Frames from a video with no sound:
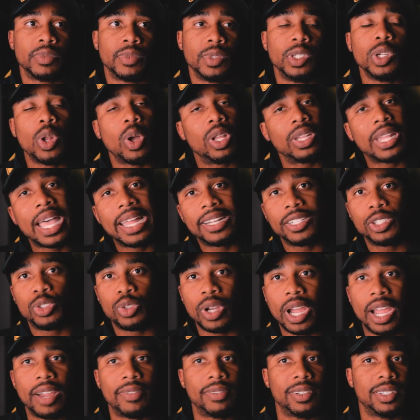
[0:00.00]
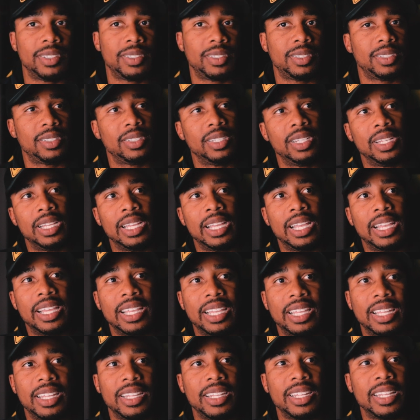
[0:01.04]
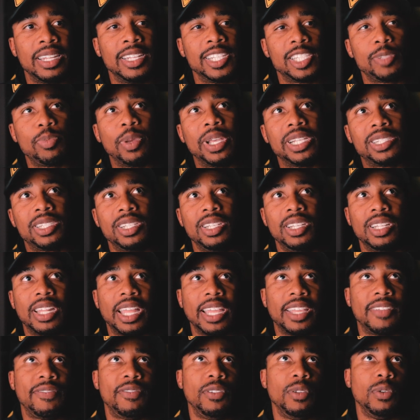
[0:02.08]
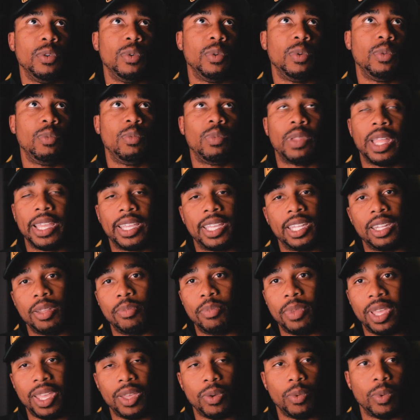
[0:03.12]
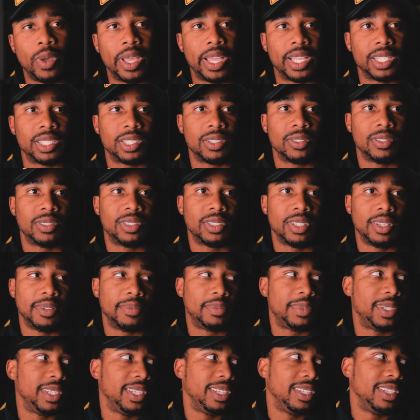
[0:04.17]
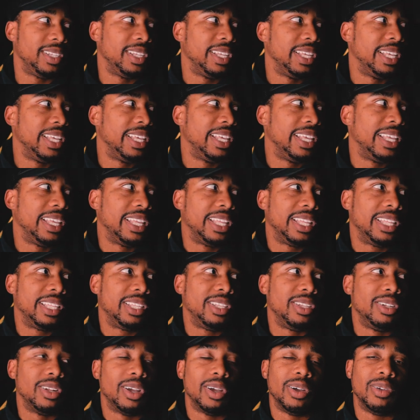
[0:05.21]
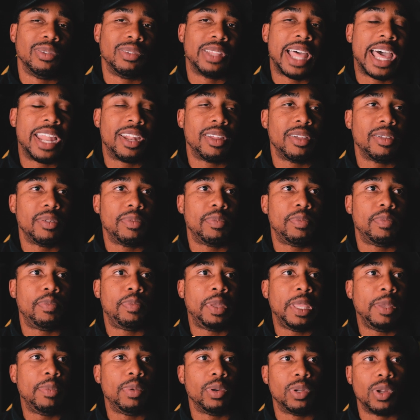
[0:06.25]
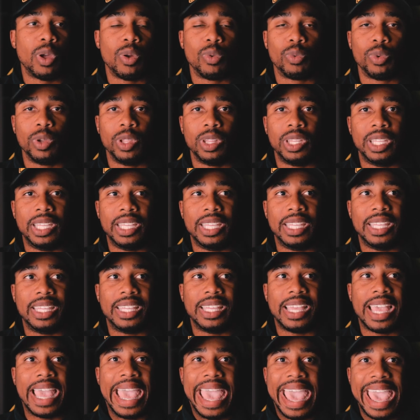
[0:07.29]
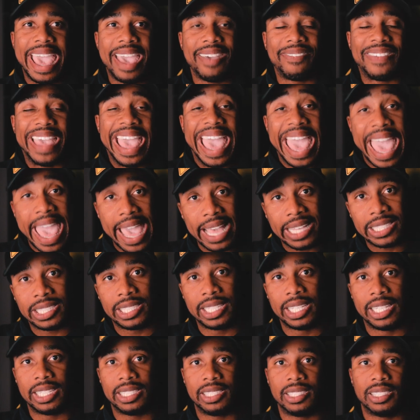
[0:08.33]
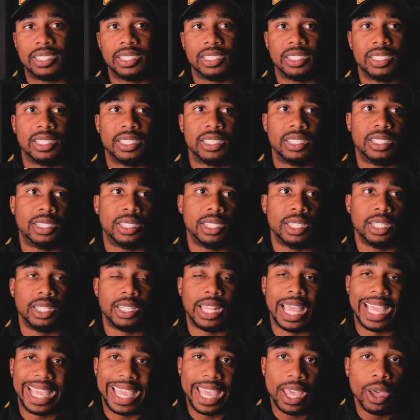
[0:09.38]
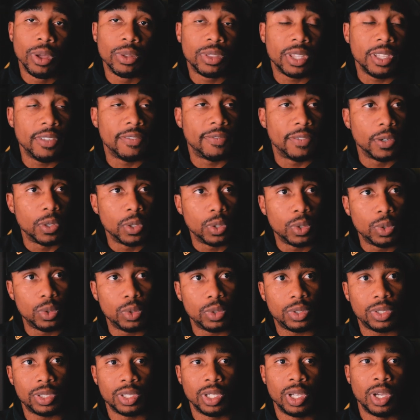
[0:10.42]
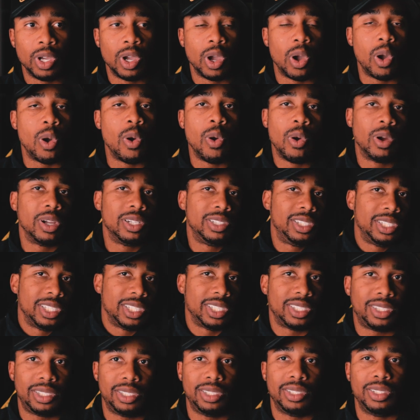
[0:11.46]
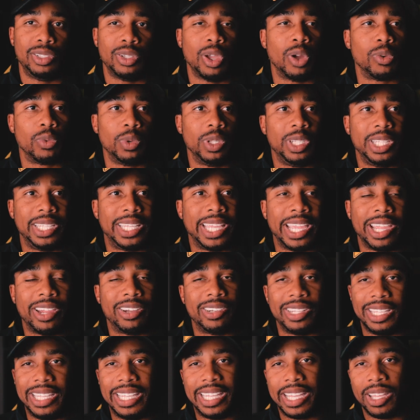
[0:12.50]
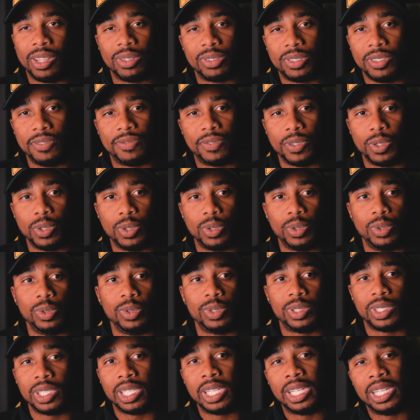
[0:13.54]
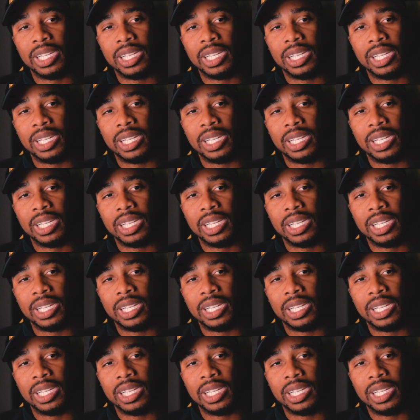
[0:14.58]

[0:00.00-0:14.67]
you know, a lot of drivers, and especially like if you like in the Midwest or something, you know, a lot of people don't really have access to like healthy foods or just don't really care to eat healthy foods.